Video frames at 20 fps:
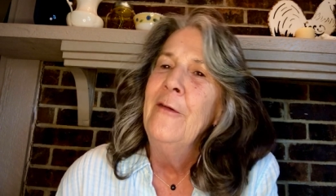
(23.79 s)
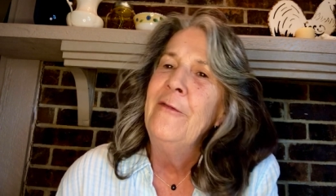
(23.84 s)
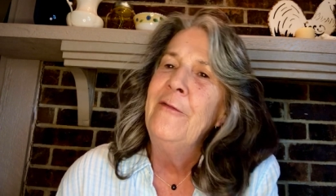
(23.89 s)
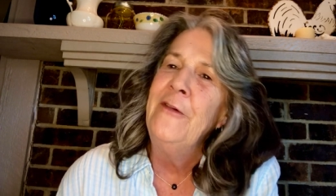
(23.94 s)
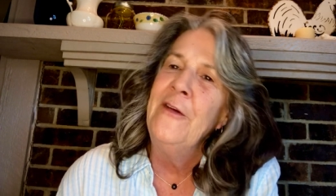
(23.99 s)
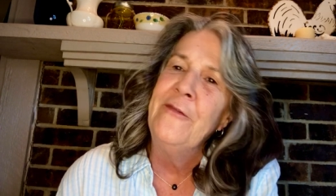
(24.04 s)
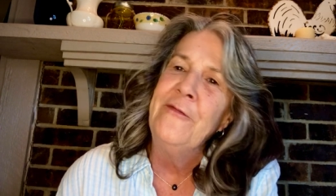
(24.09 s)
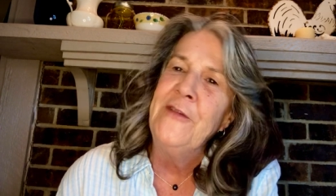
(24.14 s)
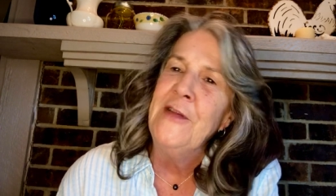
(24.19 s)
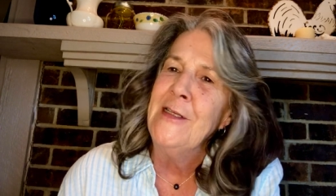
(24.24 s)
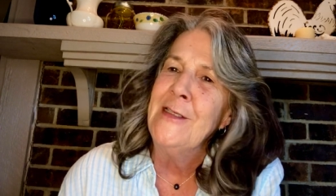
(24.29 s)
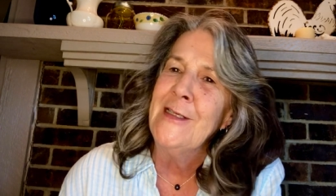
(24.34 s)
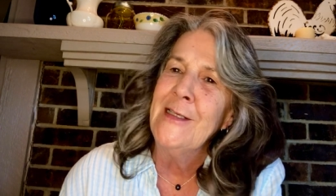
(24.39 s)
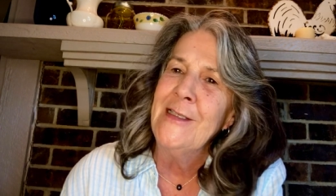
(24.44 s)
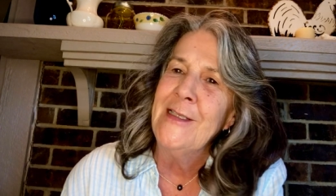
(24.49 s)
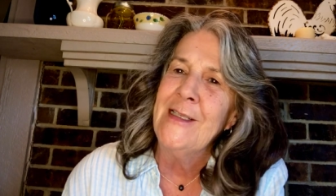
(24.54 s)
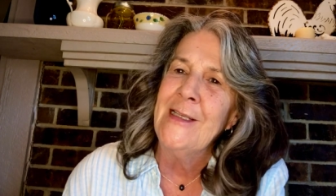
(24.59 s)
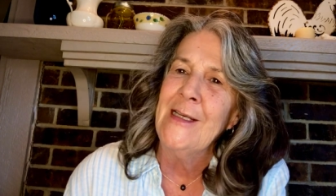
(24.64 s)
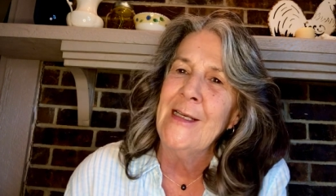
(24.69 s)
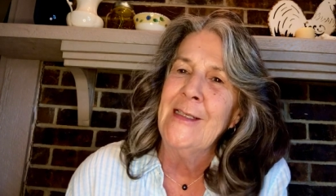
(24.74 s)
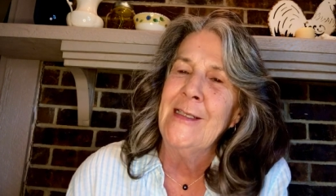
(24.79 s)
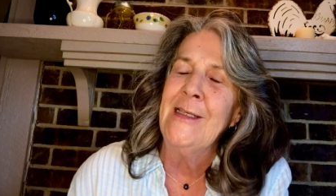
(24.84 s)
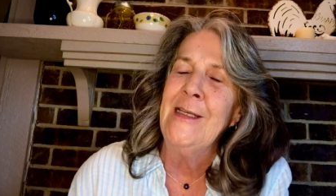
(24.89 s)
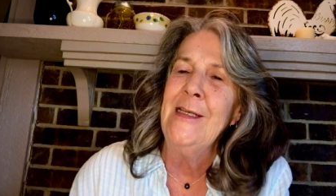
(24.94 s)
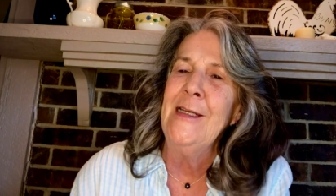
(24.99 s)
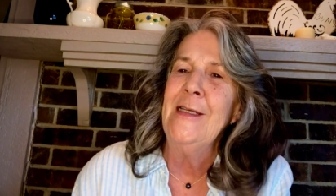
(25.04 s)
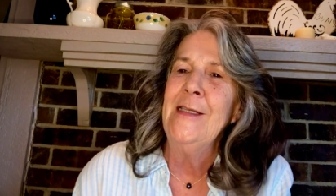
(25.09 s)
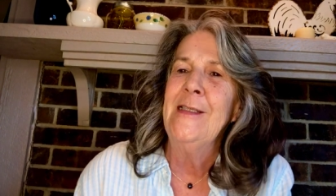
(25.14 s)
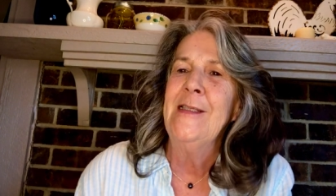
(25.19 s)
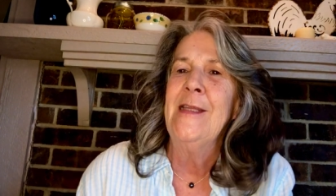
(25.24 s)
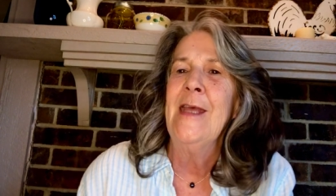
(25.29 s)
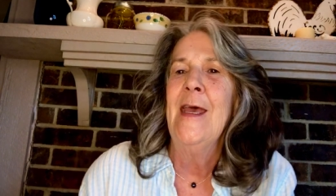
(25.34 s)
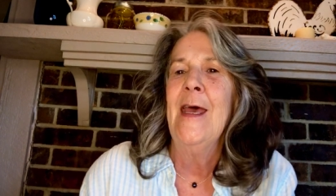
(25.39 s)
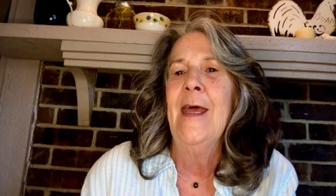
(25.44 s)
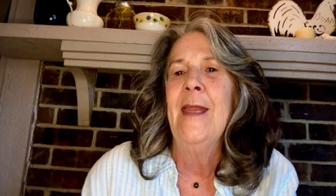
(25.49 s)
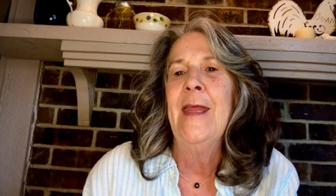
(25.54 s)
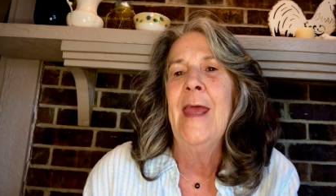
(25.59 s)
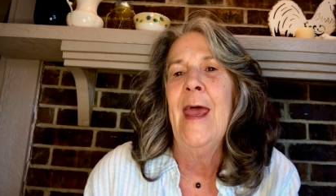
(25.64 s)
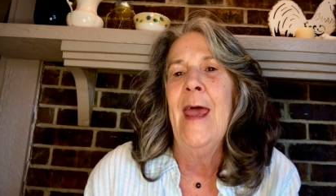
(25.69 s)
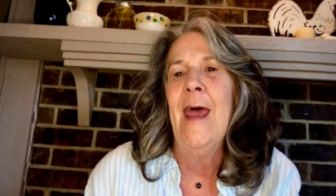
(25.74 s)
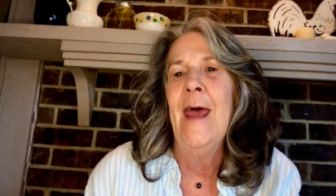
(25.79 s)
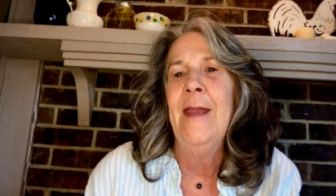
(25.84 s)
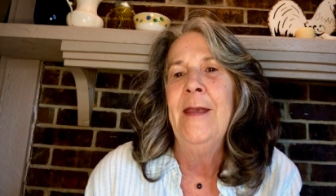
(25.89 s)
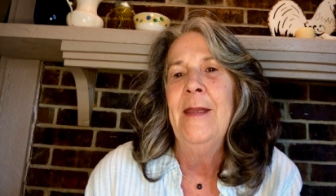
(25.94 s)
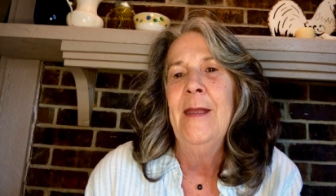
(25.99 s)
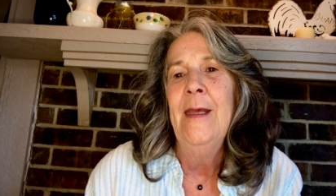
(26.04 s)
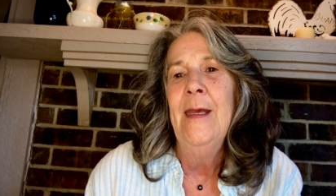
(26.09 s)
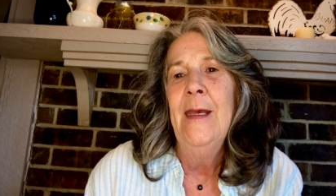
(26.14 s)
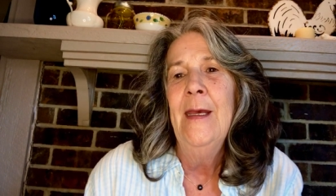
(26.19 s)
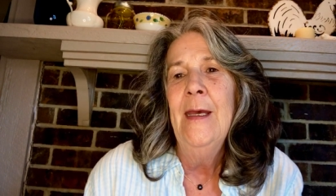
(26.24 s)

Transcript: 50s and 60s that had